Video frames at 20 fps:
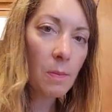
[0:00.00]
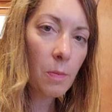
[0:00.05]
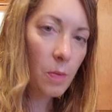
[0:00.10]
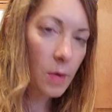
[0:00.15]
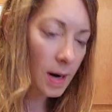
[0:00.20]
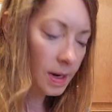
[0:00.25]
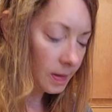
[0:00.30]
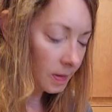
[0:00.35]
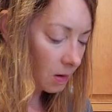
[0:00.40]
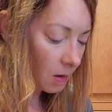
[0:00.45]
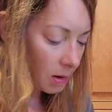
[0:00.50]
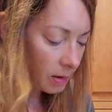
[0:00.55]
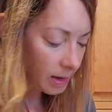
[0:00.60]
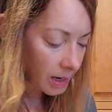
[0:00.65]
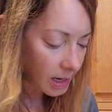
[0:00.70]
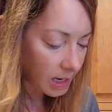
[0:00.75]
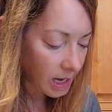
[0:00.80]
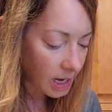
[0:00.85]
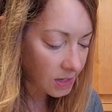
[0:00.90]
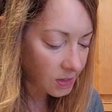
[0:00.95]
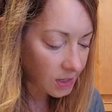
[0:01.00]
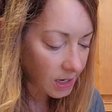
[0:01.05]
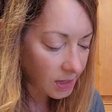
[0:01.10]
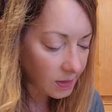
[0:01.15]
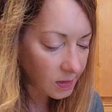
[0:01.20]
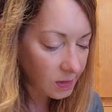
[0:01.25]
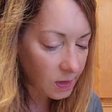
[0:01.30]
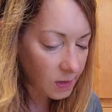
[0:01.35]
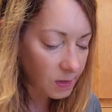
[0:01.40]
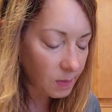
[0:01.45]
press garlic,
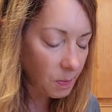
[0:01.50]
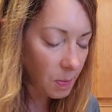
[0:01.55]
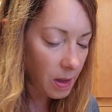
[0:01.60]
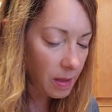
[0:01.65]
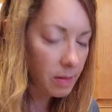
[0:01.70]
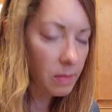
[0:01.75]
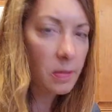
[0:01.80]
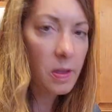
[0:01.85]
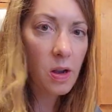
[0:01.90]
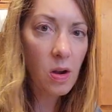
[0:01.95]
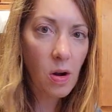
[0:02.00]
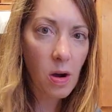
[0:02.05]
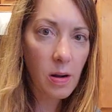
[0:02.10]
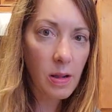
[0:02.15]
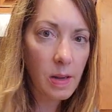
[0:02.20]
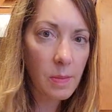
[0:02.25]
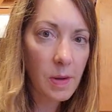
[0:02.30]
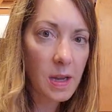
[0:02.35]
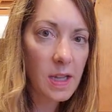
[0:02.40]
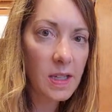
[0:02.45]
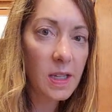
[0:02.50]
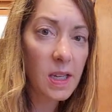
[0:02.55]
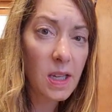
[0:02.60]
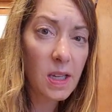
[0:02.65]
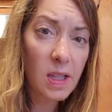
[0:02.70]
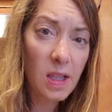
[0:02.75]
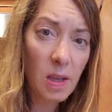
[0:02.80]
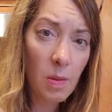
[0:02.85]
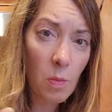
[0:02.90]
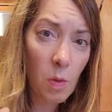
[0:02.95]
the smaller the garlic
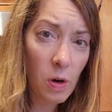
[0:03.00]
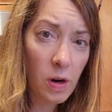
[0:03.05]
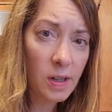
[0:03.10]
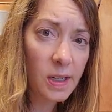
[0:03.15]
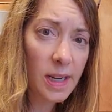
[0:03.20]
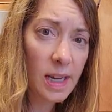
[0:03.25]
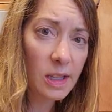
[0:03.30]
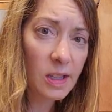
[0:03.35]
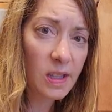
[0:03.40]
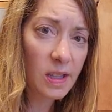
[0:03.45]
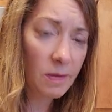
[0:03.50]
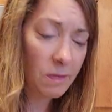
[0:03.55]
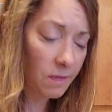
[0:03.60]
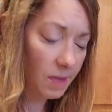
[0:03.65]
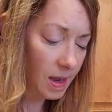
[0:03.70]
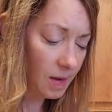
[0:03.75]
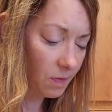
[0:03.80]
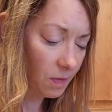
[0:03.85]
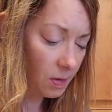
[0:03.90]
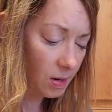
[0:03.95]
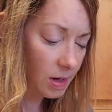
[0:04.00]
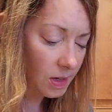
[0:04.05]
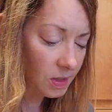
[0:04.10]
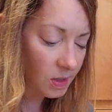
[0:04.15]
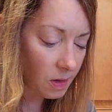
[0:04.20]
pieces, the more intense the flavor is.